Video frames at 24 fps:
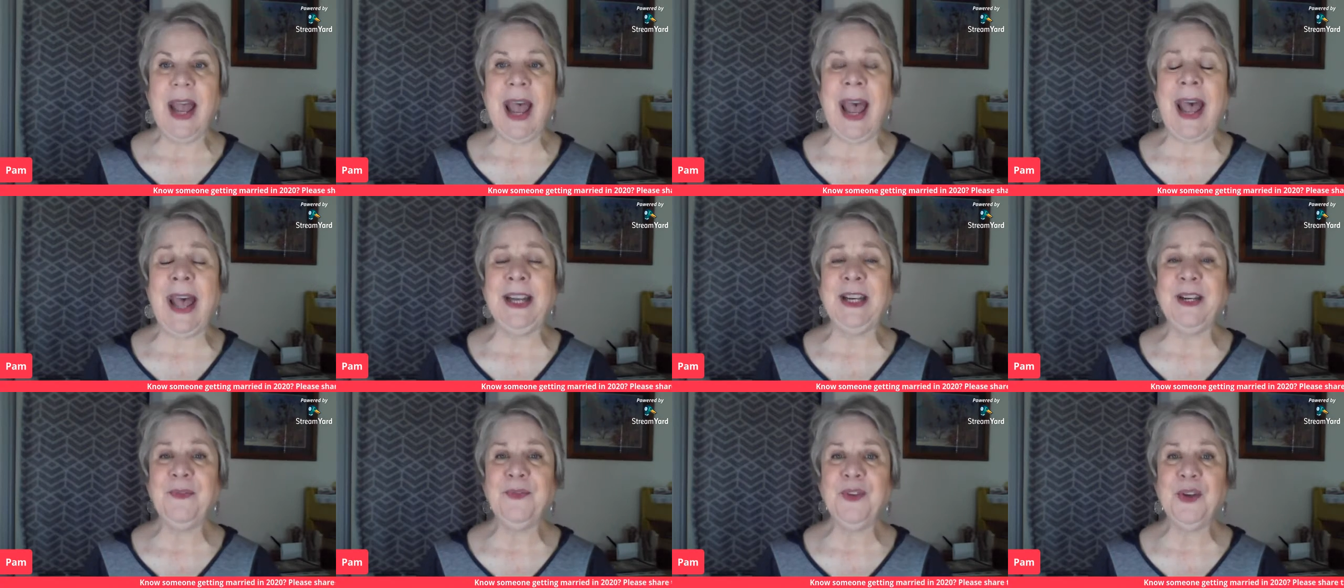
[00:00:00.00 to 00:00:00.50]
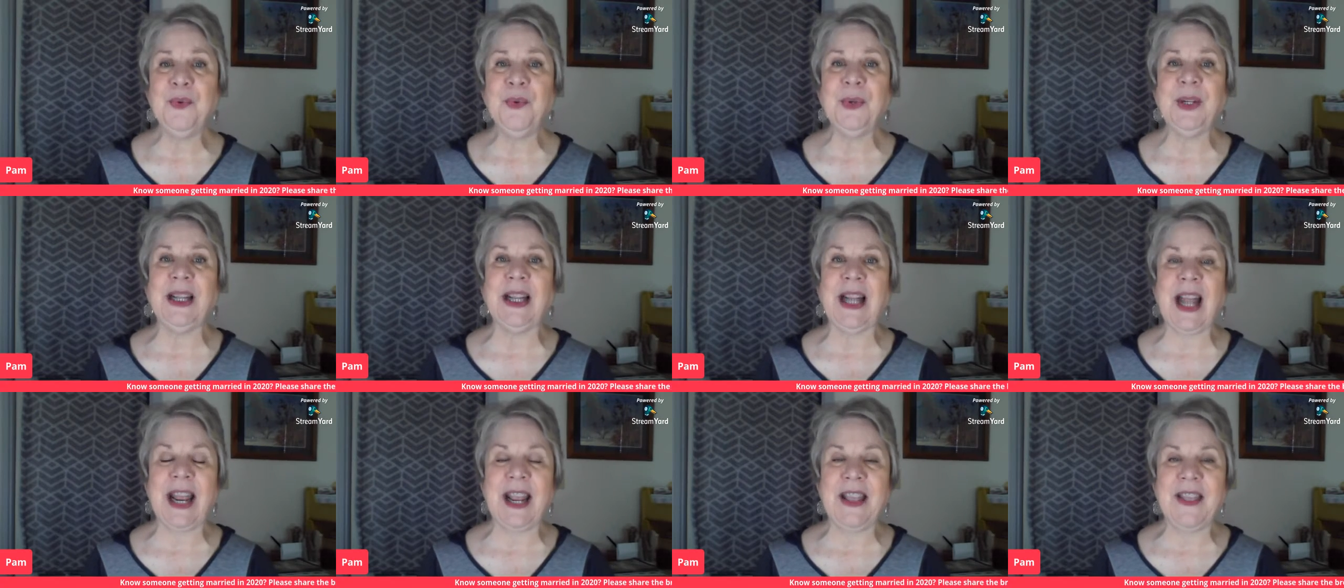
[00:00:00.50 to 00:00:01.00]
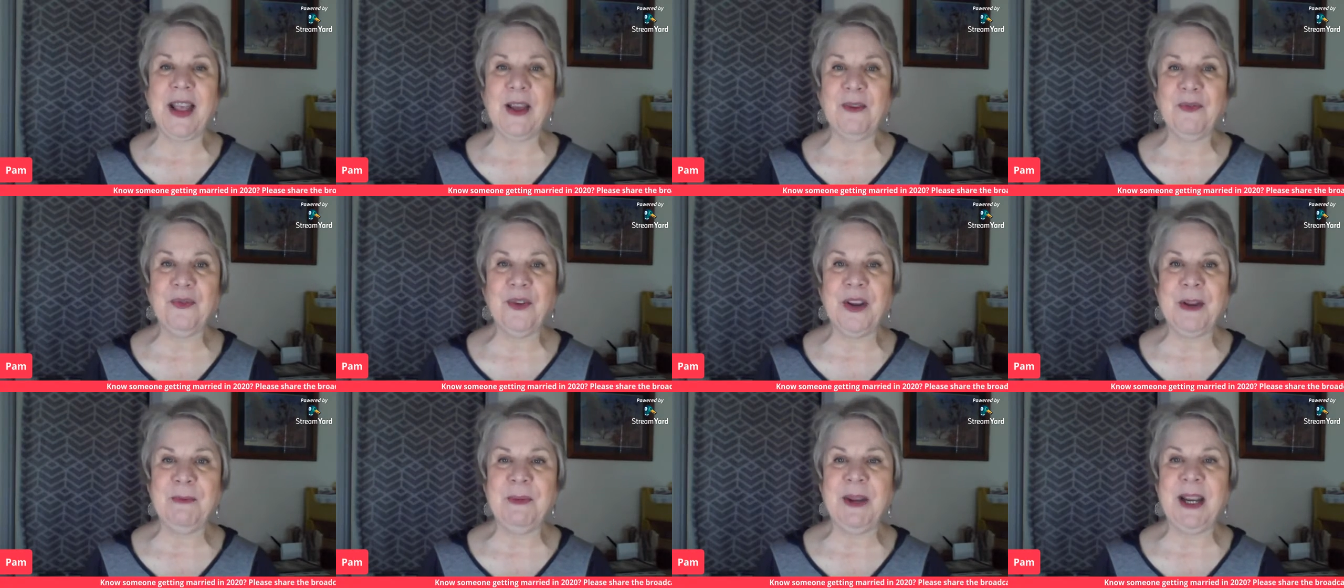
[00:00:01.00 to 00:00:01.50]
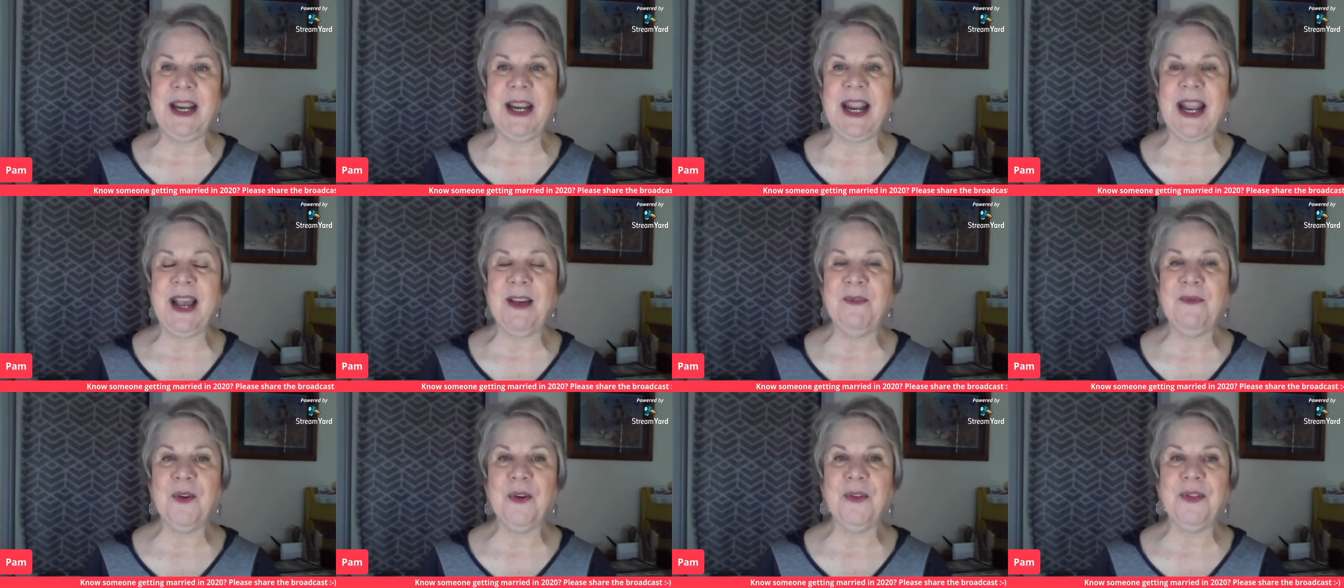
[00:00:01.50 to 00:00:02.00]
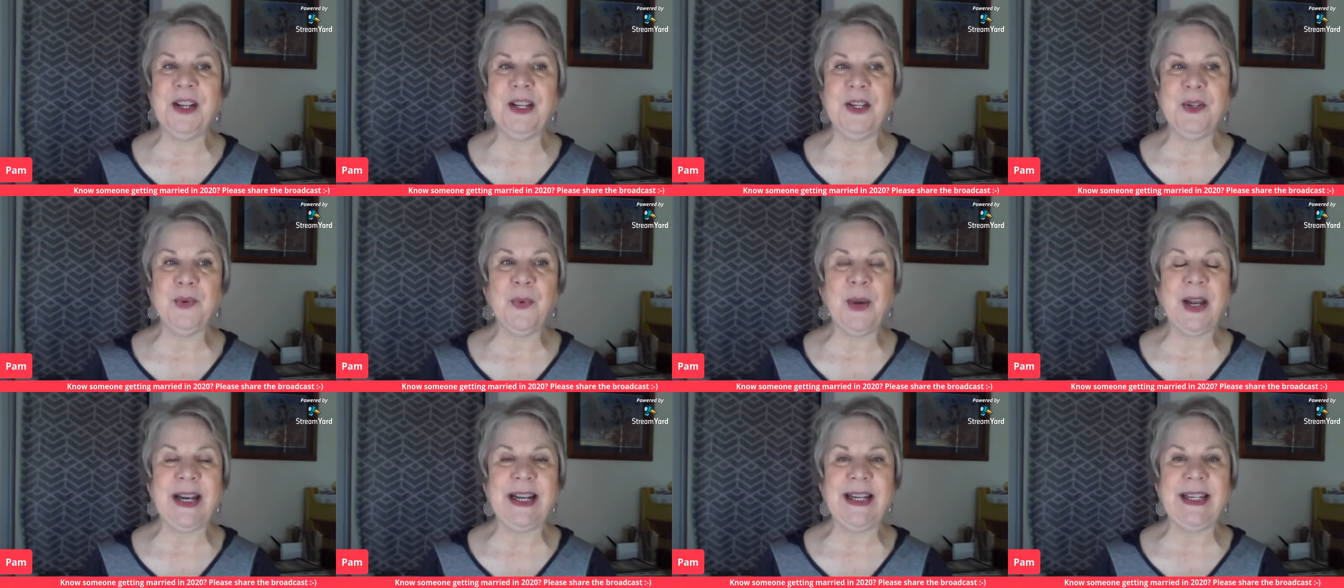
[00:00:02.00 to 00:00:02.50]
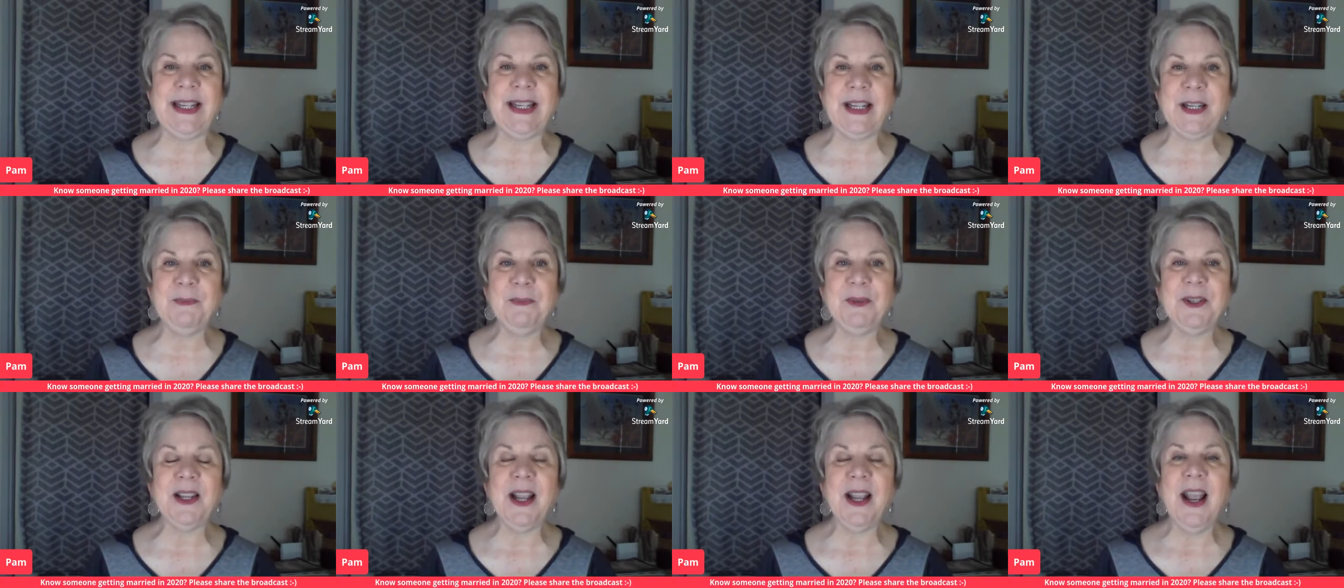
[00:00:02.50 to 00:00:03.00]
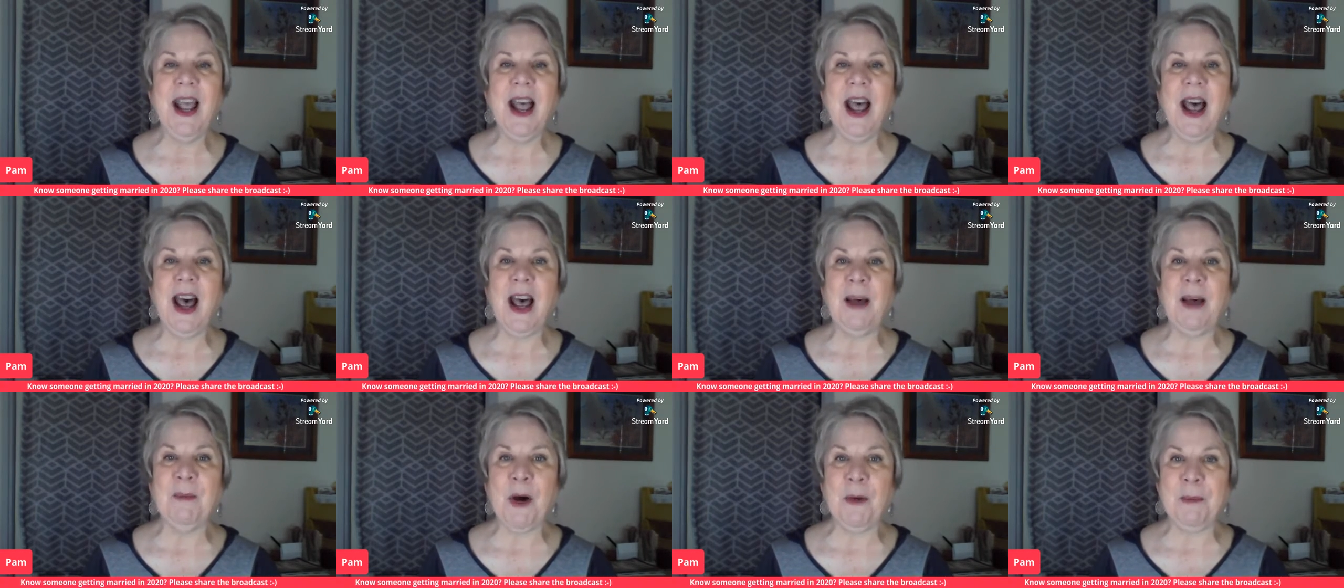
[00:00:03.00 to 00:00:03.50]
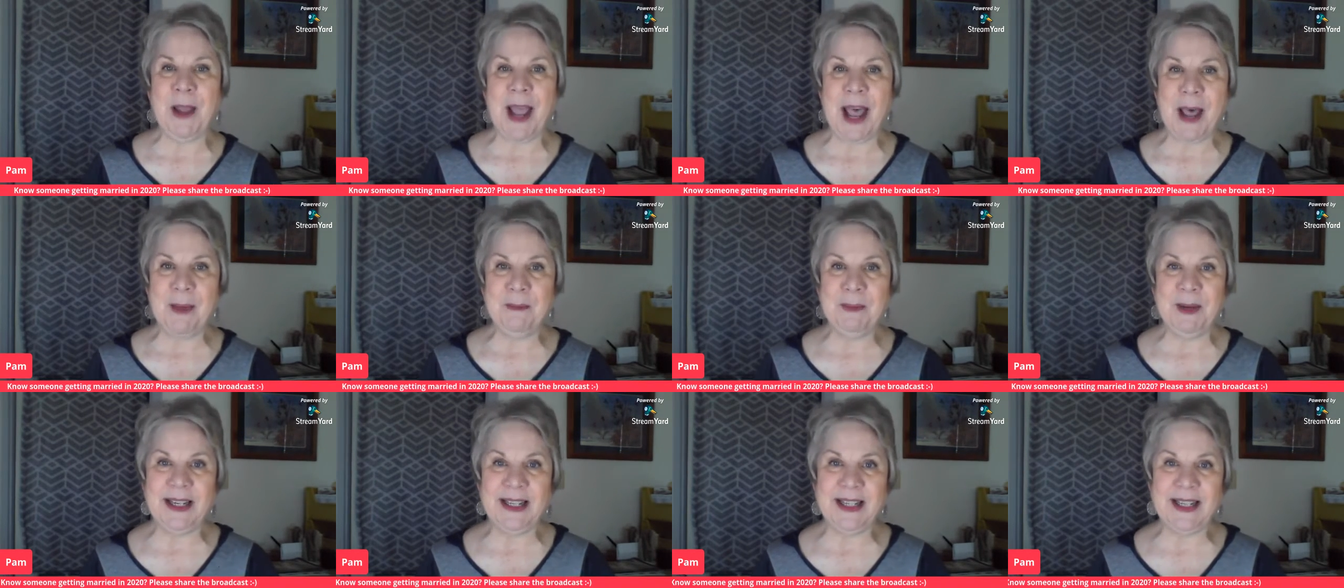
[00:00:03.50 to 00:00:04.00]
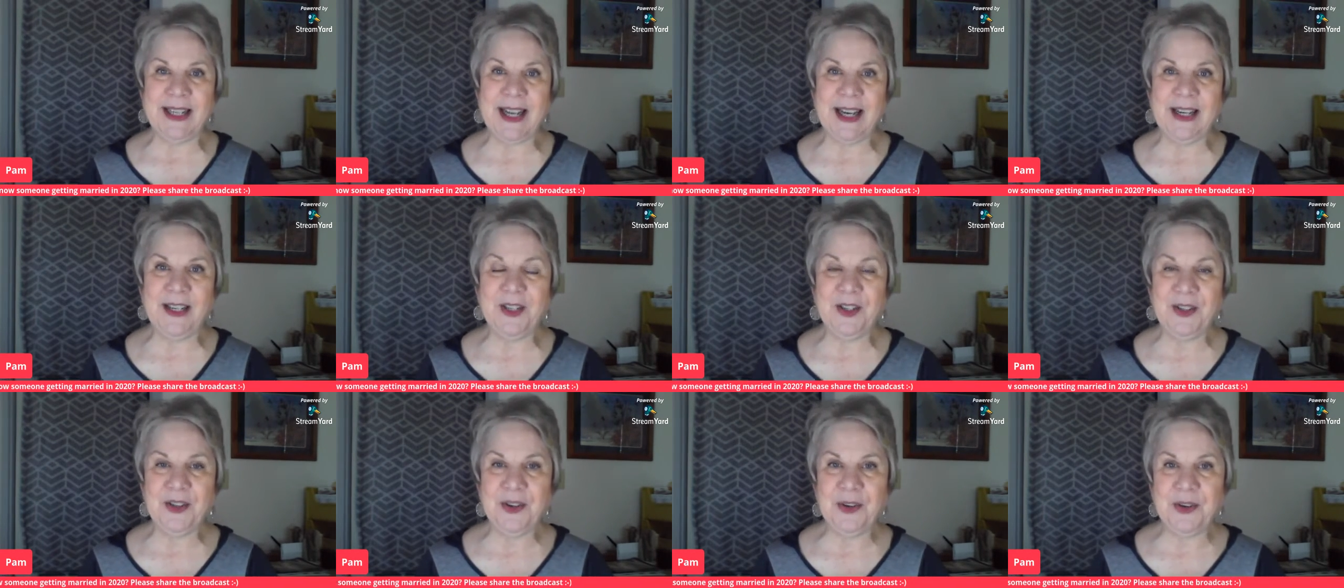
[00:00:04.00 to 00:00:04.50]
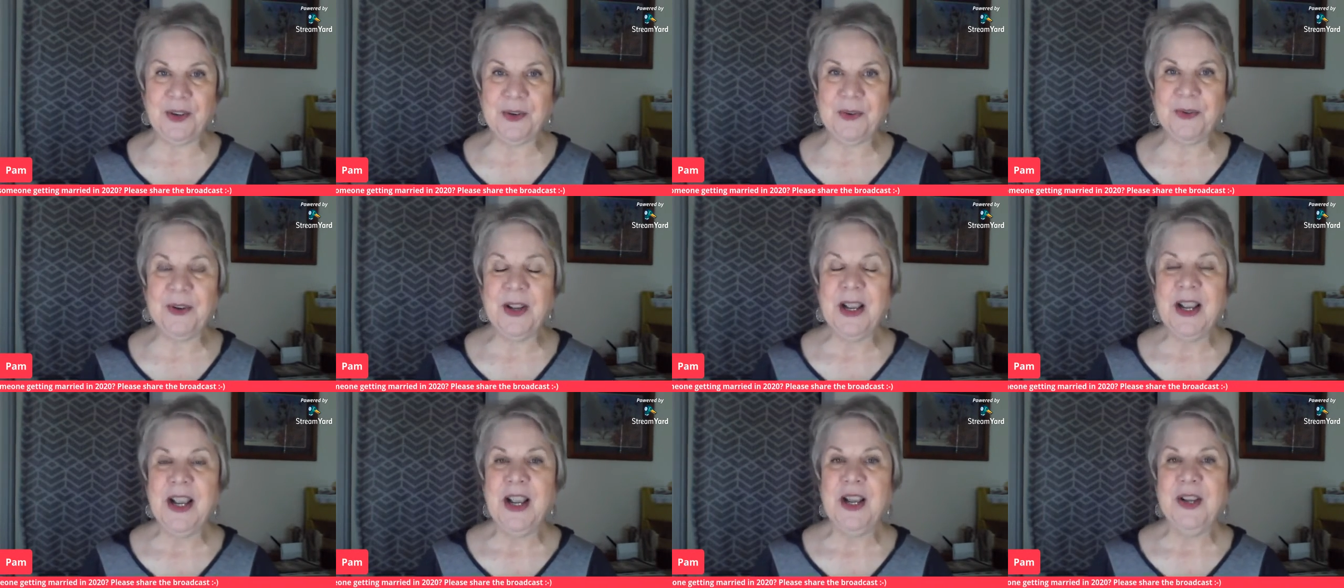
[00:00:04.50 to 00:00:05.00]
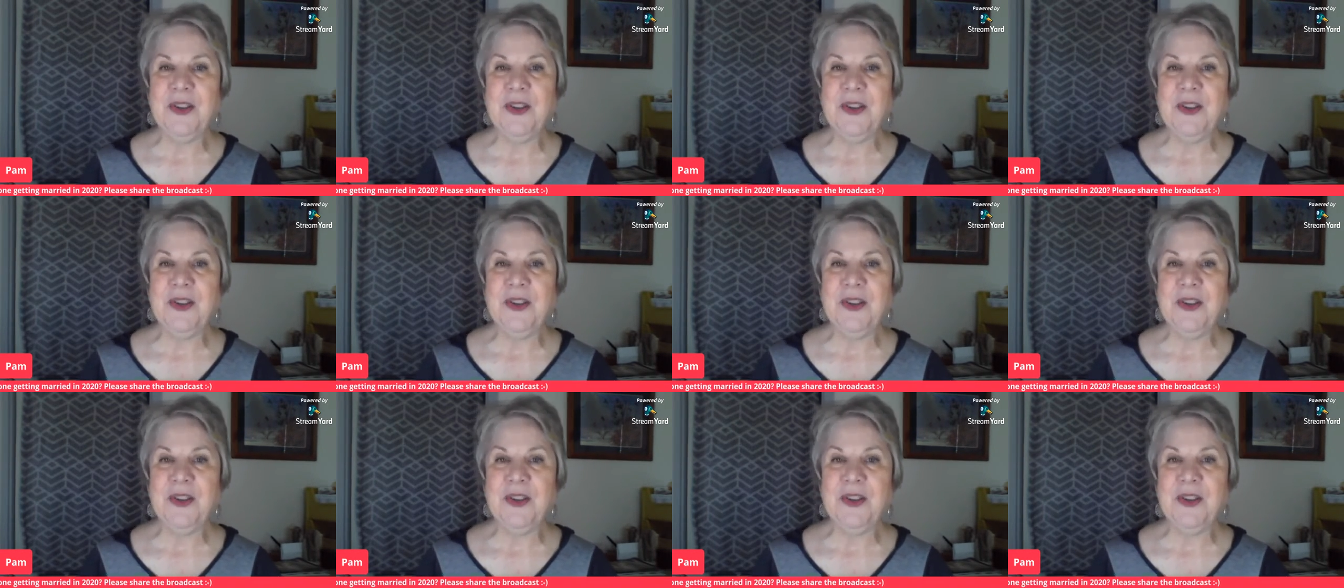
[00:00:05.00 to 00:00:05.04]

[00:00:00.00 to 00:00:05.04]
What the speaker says: And if you would like that free PDF on these wedding tips, I'll be happy to send it to you.